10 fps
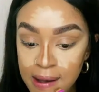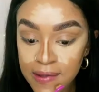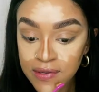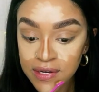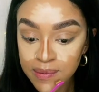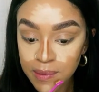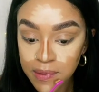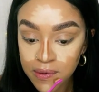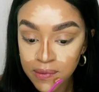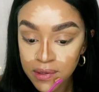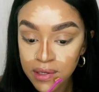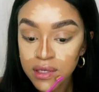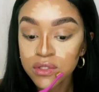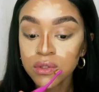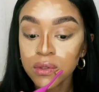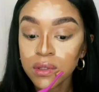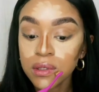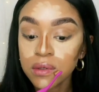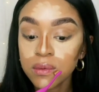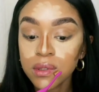underneath my mouth. So
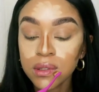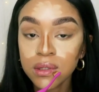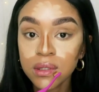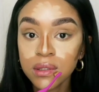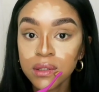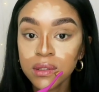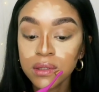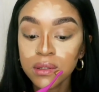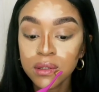like right down here.